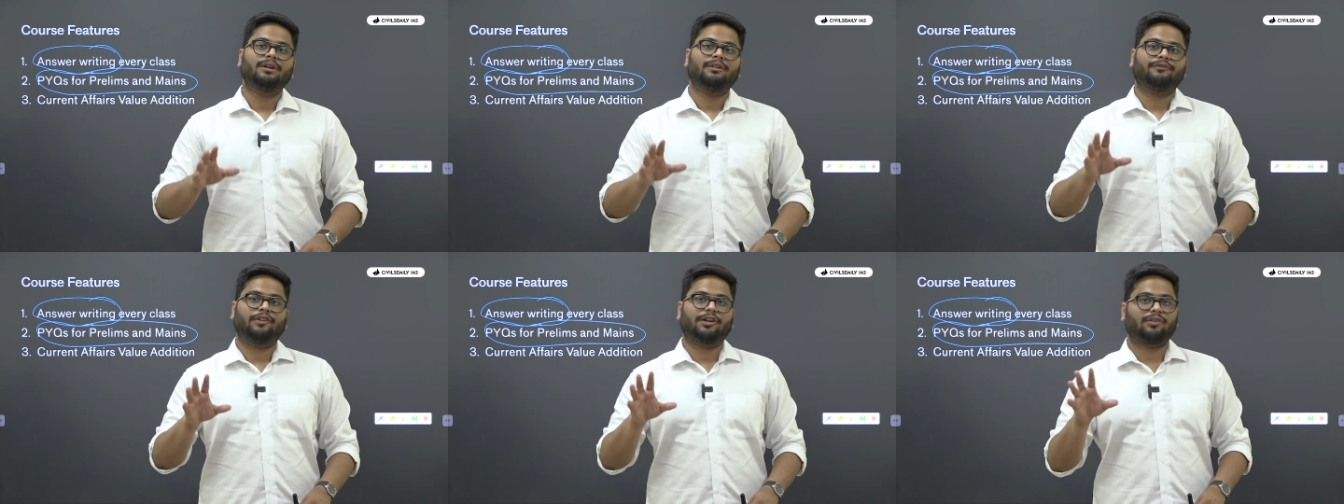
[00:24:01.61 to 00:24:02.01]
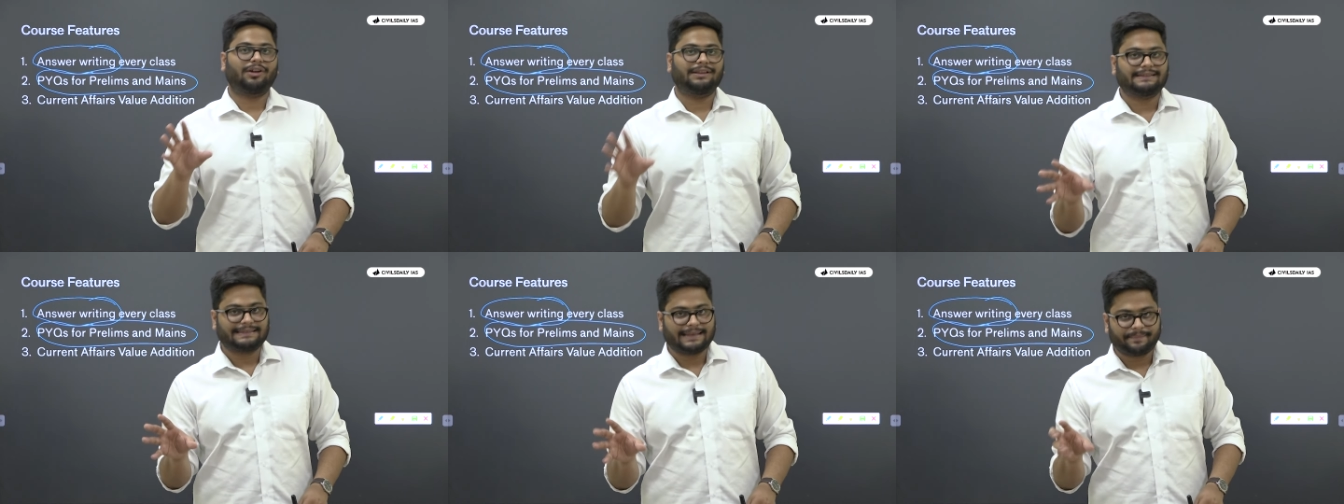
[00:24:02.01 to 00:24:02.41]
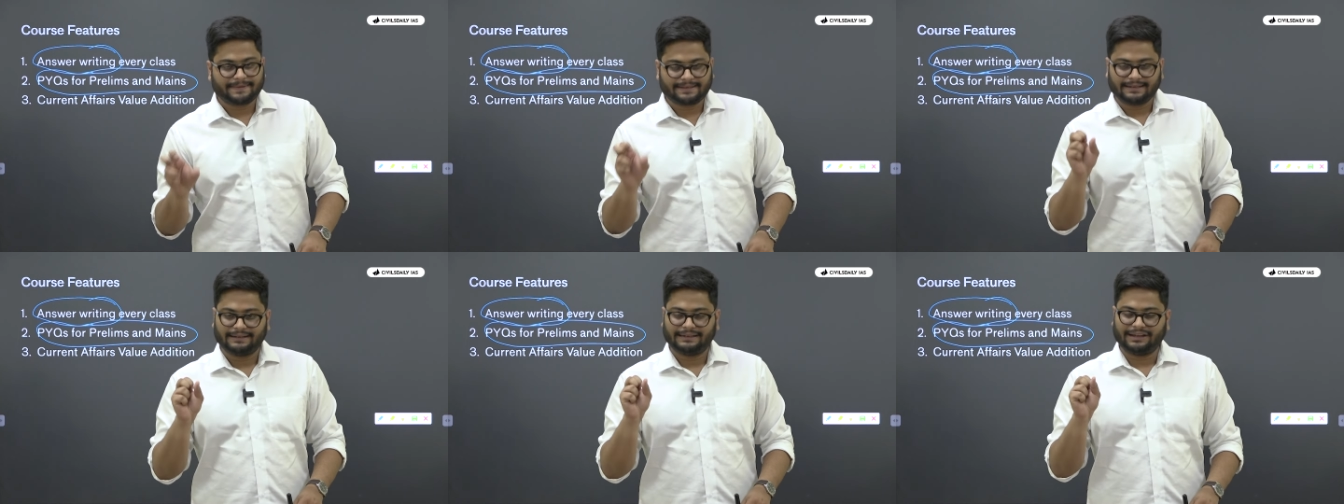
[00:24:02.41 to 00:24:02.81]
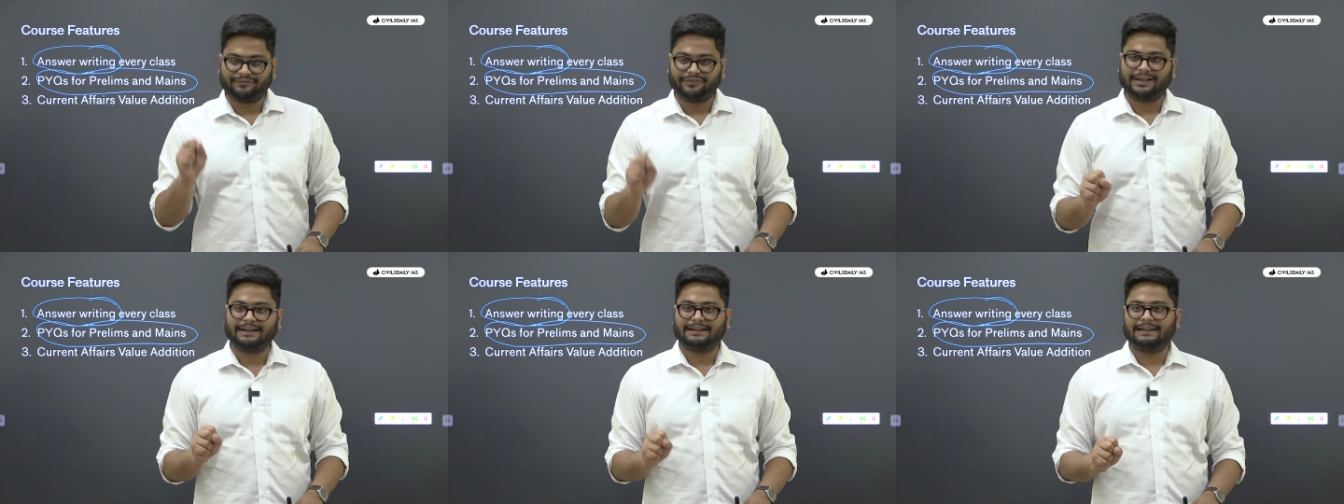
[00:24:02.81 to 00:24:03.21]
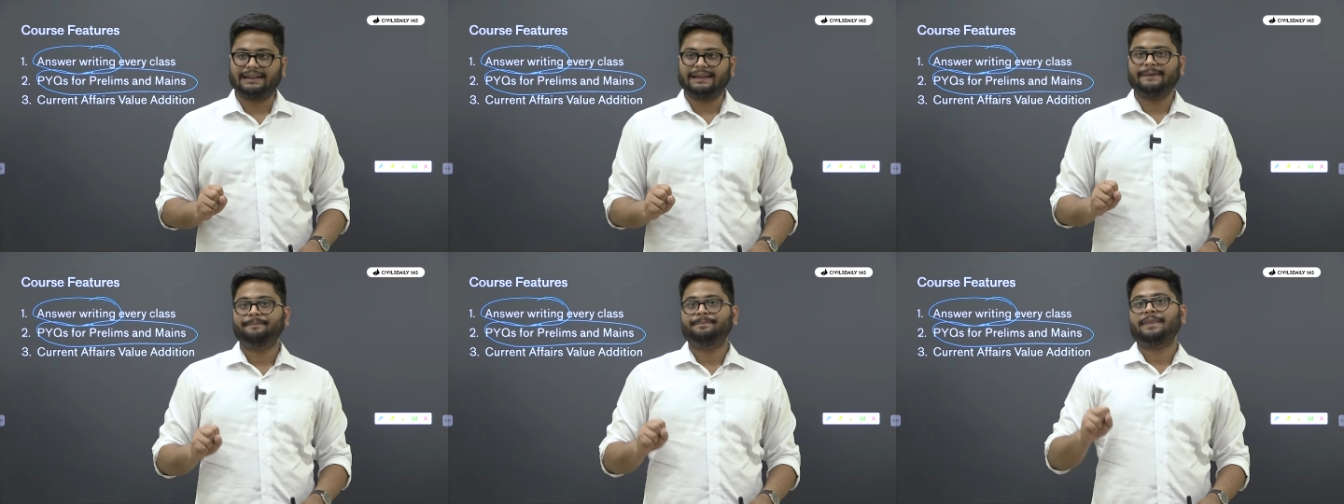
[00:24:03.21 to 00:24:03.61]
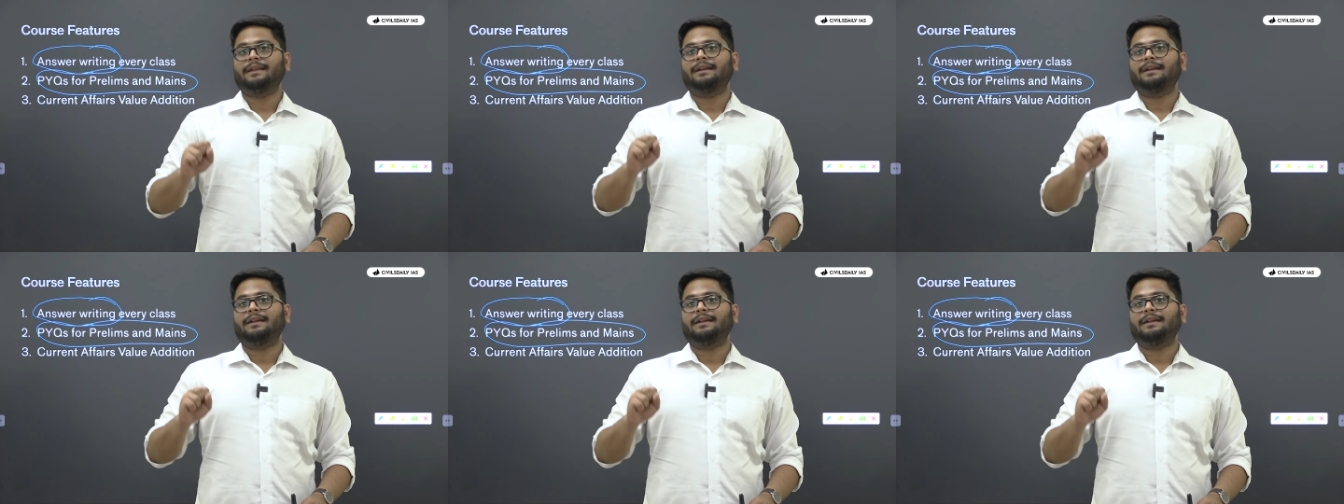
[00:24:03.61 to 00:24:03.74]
for concepts, definitely.